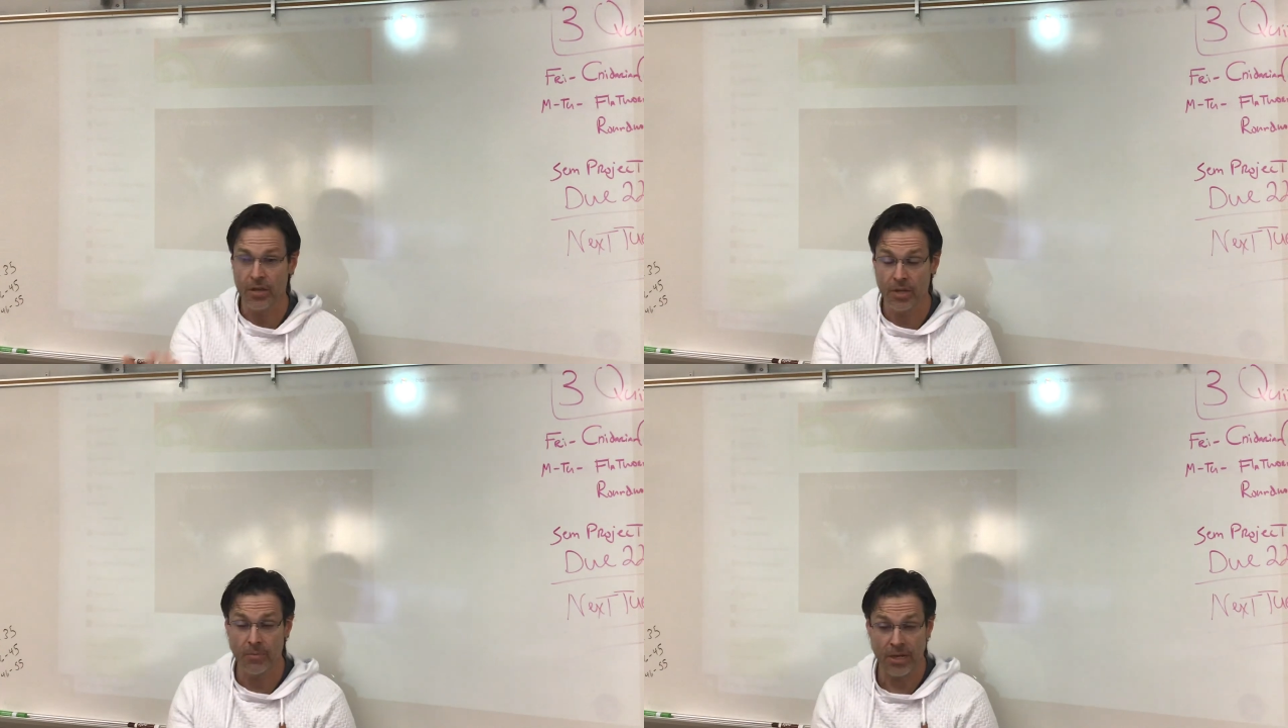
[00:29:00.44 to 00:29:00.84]

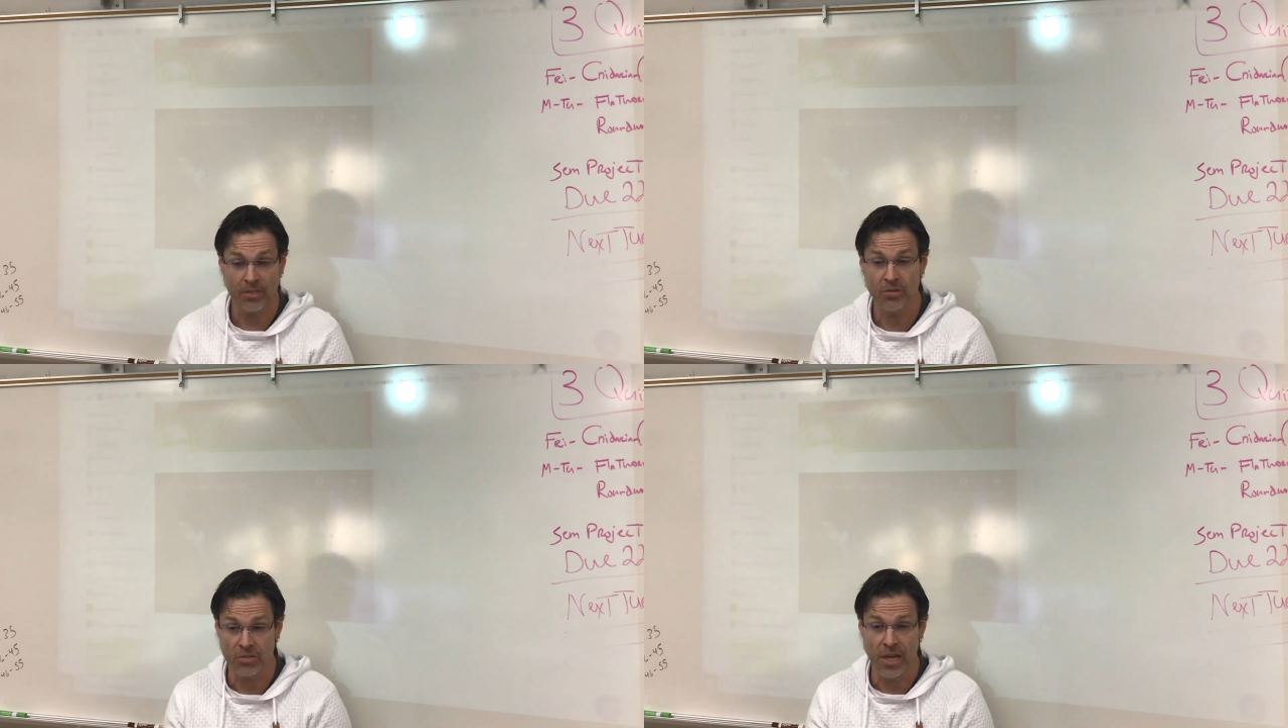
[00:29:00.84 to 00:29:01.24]
then by
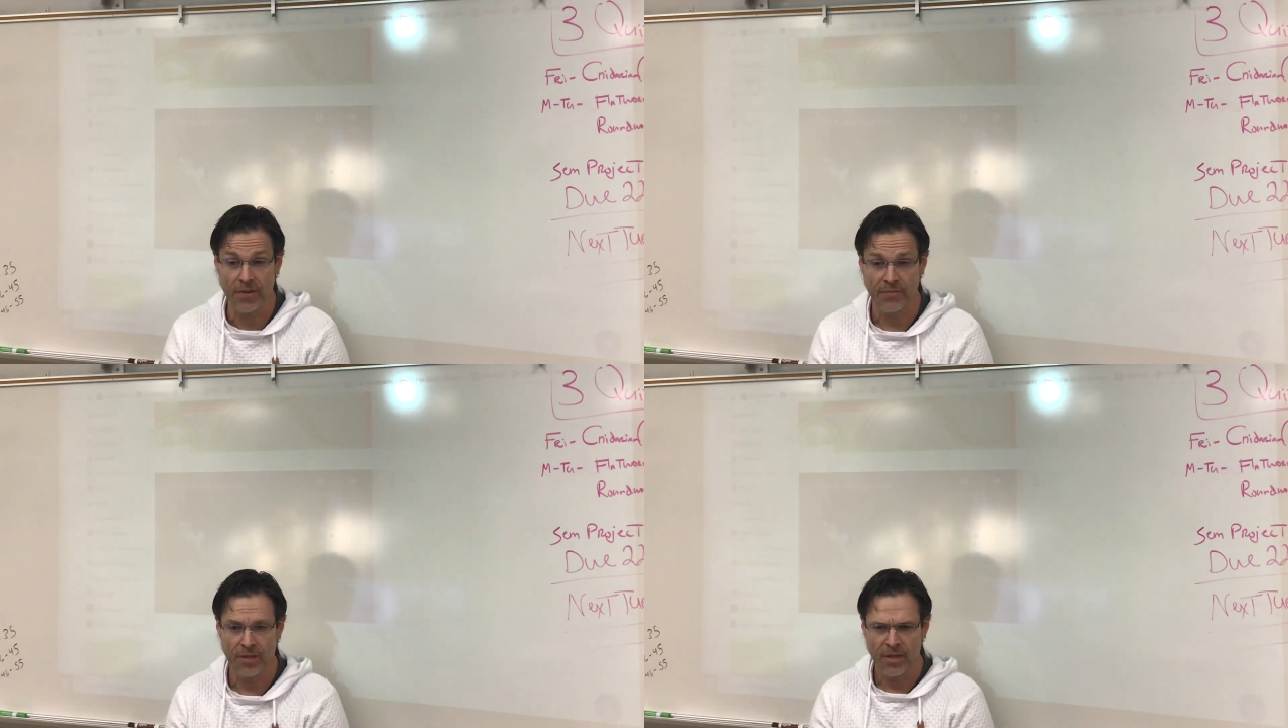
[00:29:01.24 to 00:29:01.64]
Tuesday.
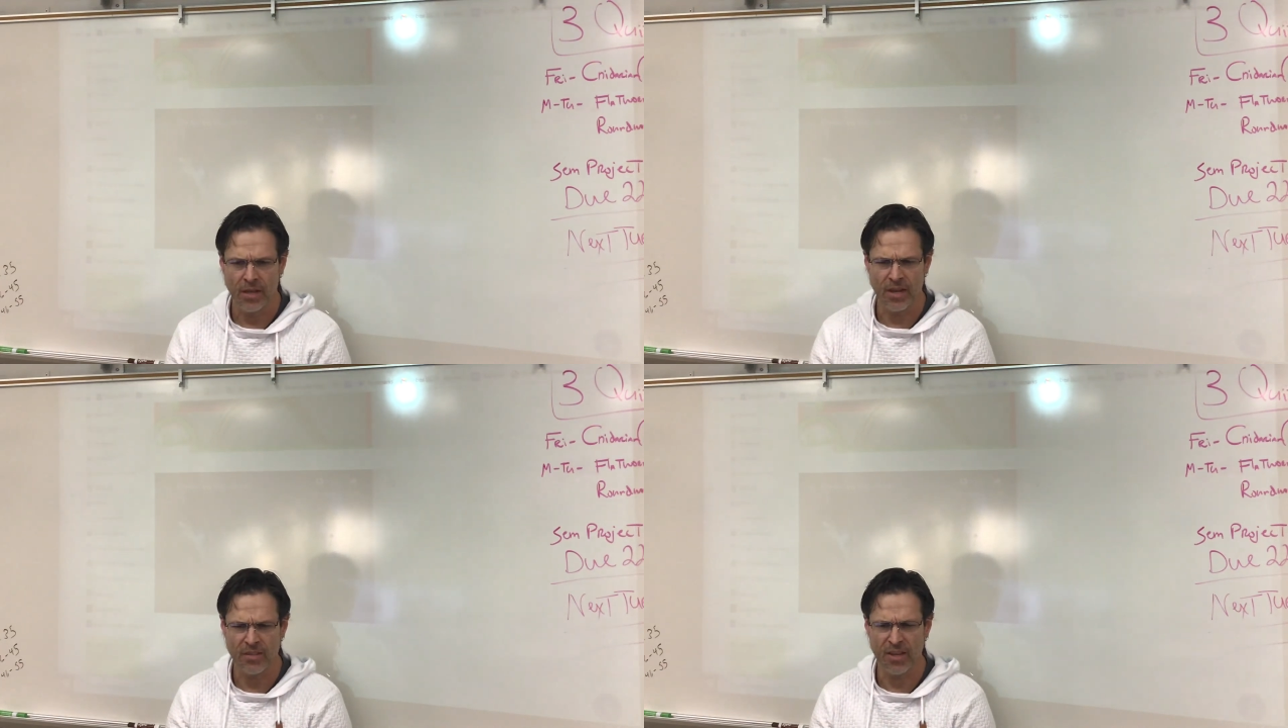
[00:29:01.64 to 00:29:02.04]

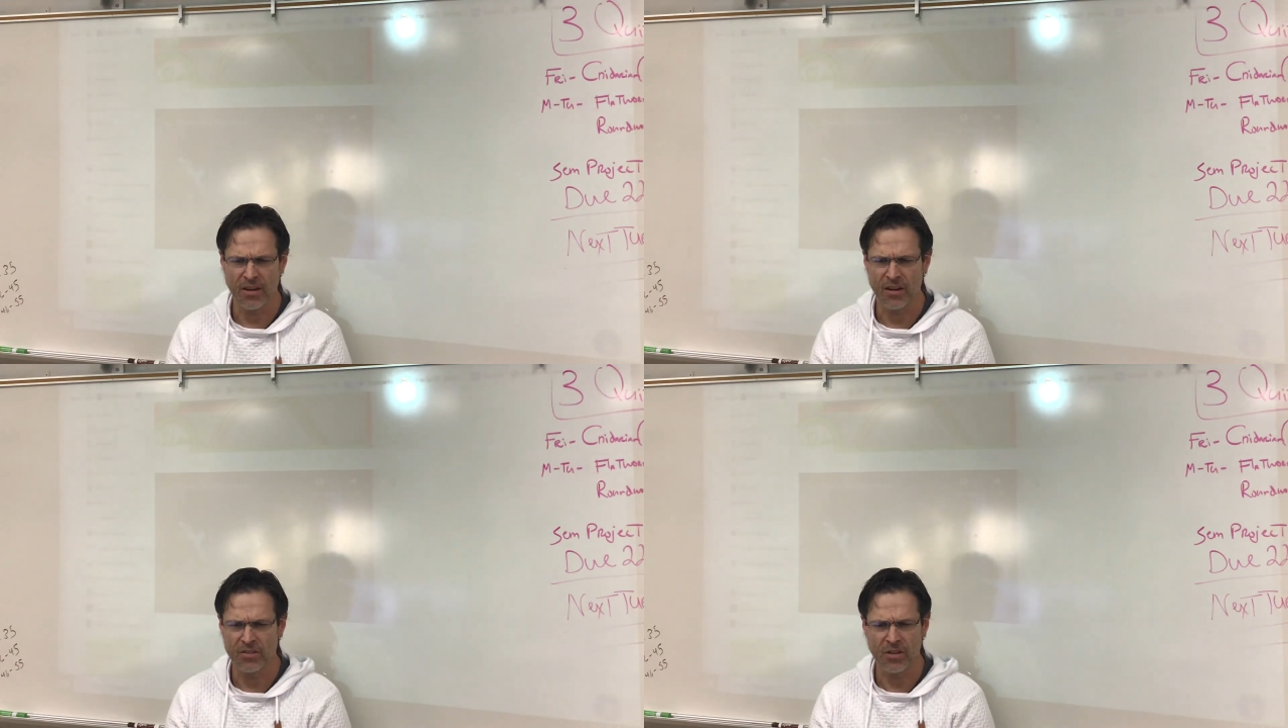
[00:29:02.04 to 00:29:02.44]
And I think,
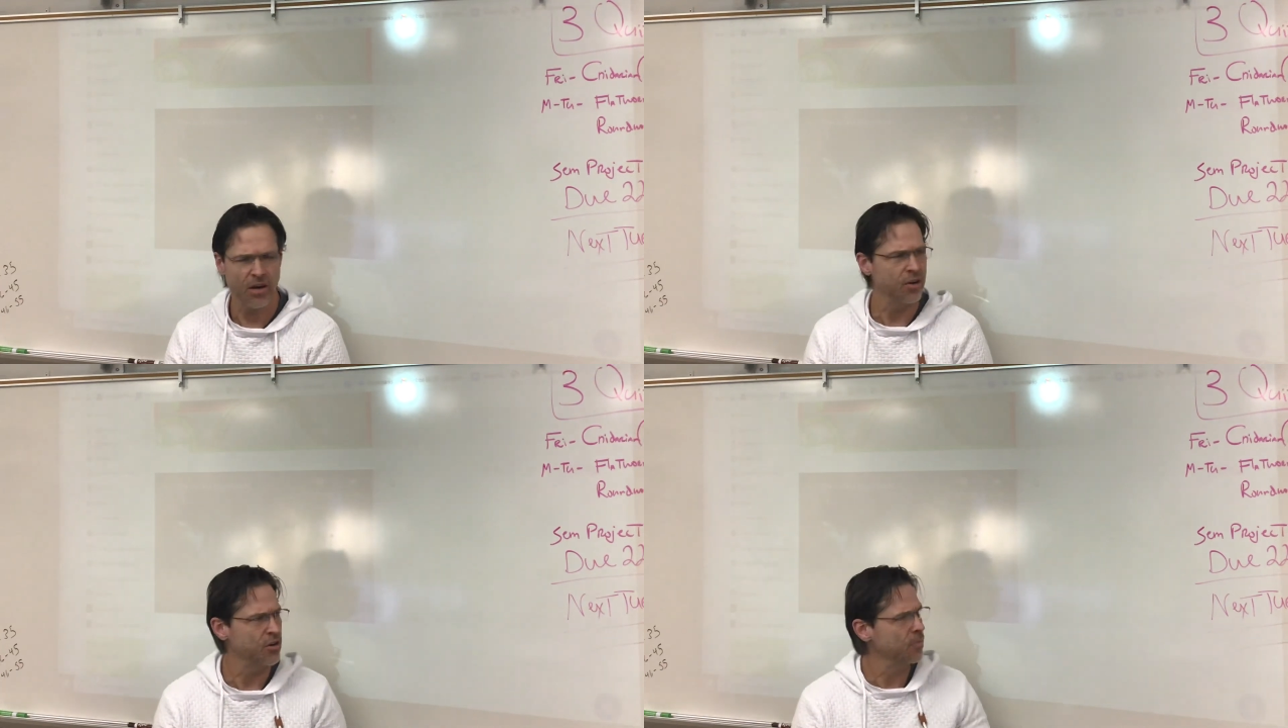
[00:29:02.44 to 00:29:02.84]

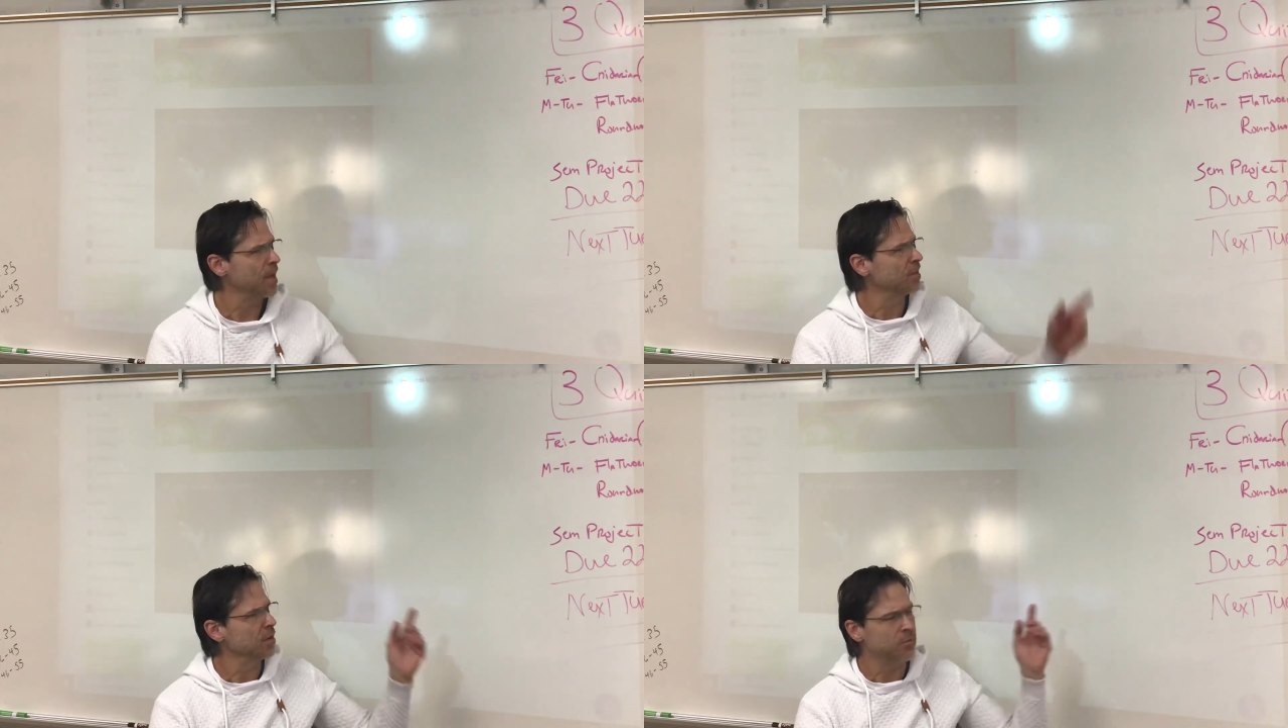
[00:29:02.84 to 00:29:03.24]
are you
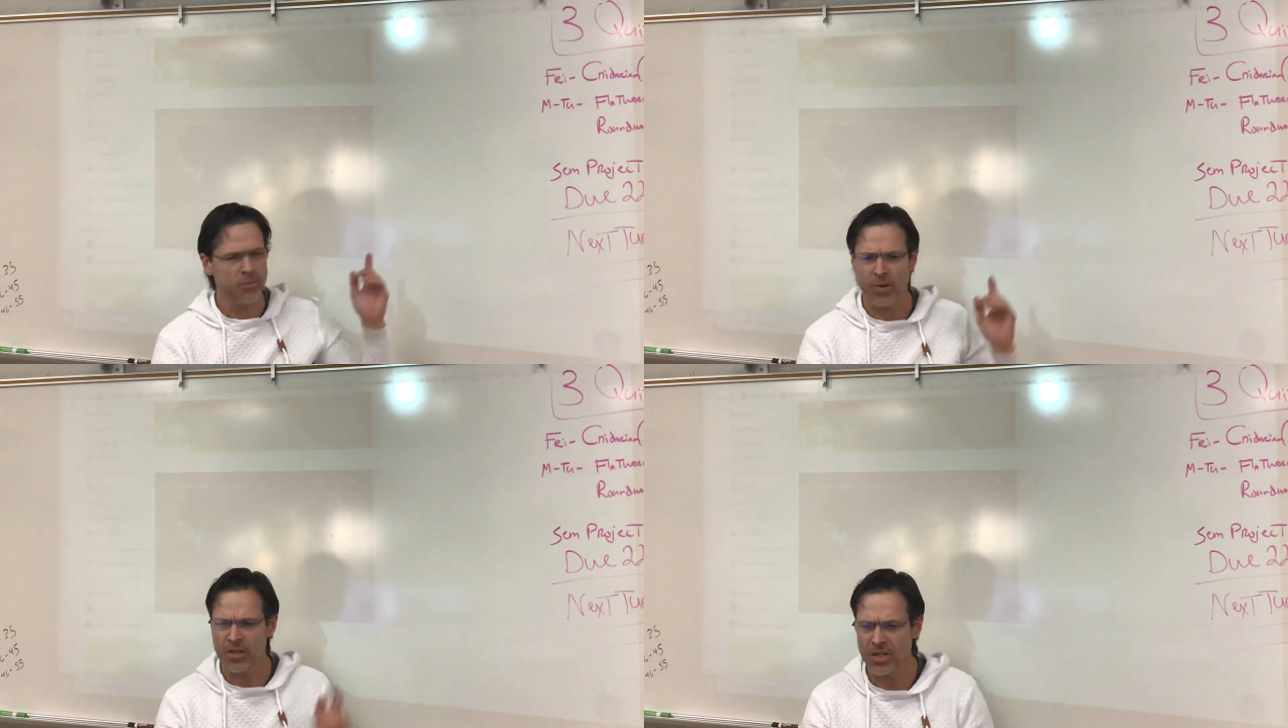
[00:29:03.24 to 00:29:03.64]
about done with the
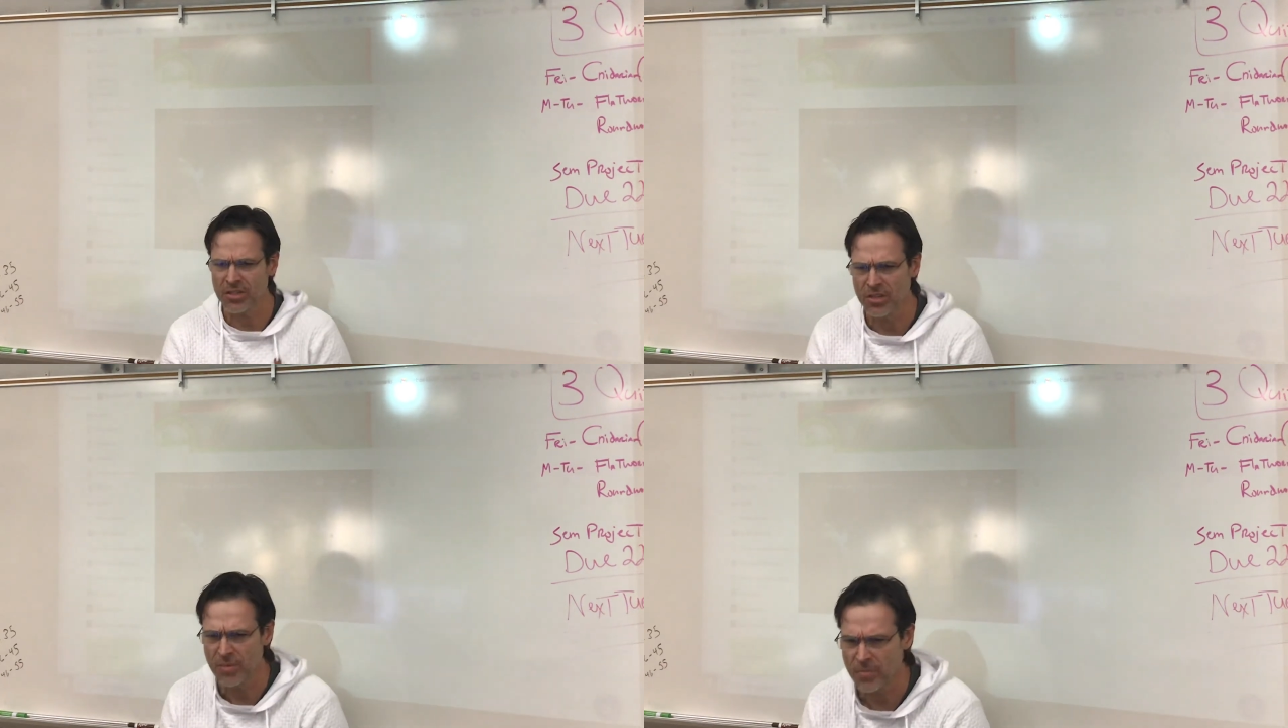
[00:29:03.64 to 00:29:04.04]
project? Do
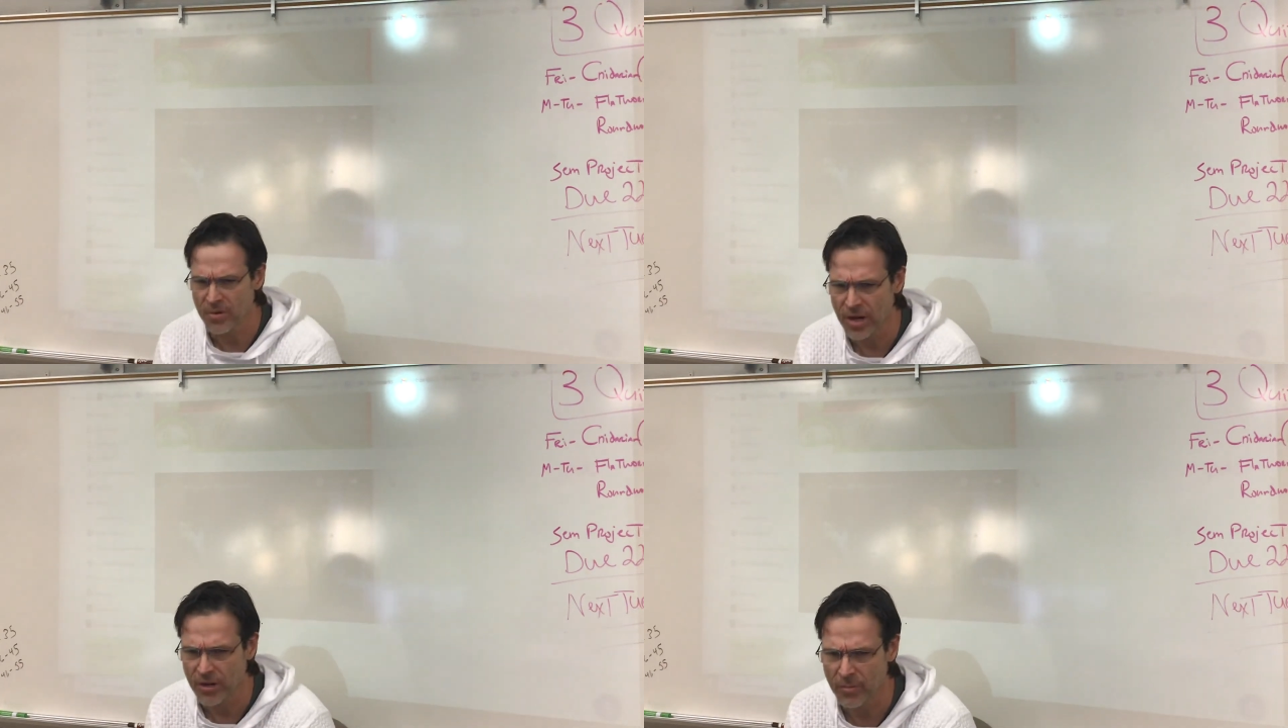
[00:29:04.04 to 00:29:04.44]
you remember?
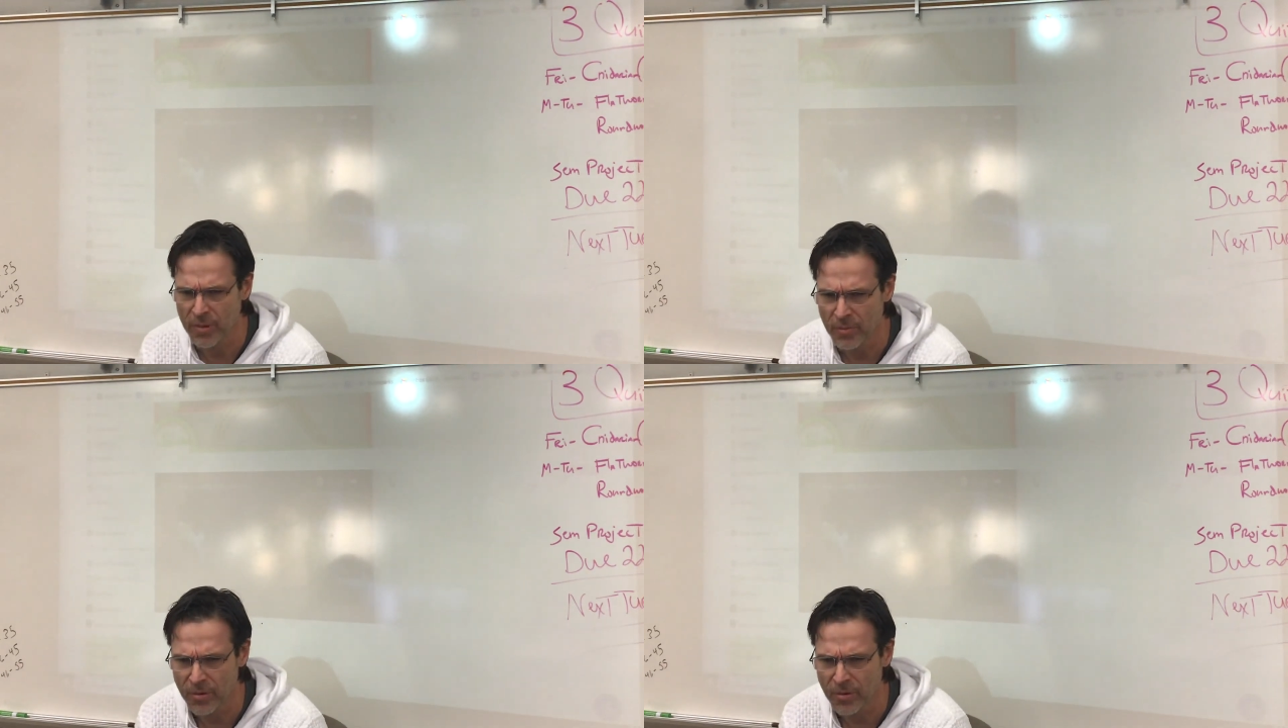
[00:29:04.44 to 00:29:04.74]
I don't remember.